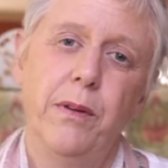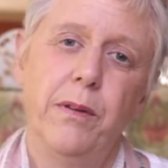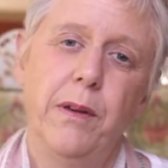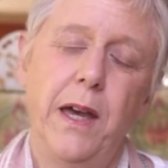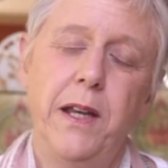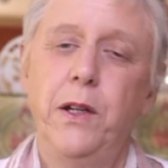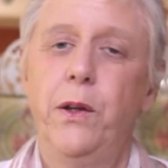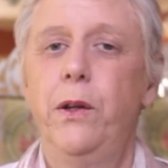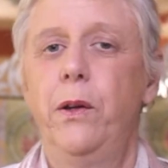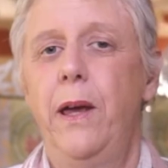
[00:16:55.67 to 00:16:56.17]

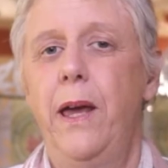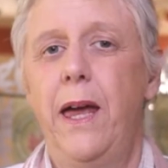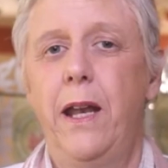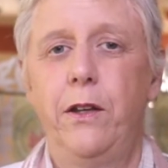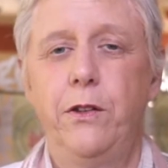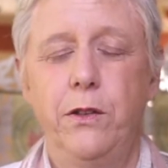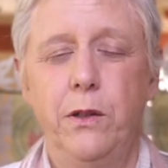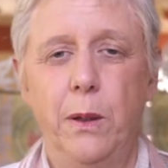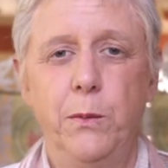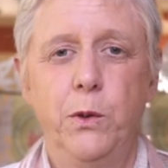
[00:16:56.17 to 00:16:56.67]
I don't know how
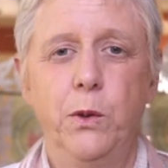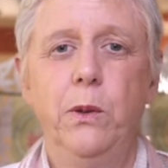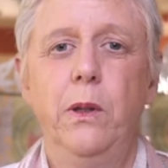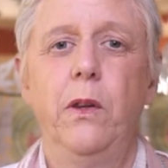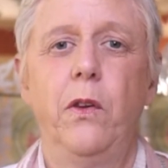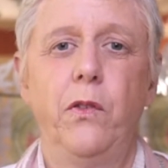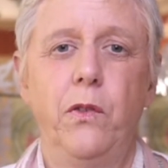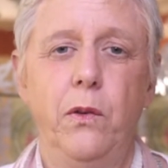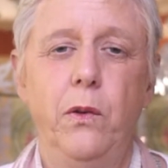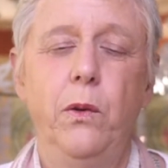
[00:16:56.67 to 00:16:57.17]
to I'm doing
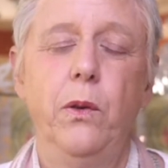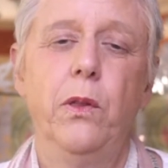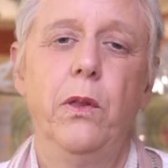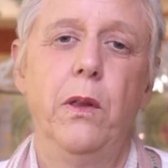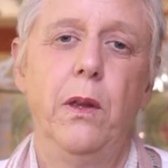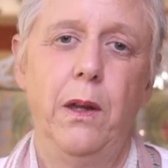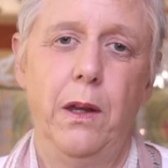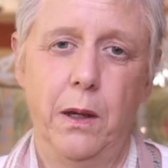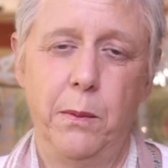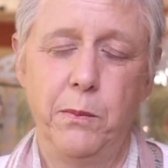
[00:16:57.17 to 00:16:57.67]
this new thing.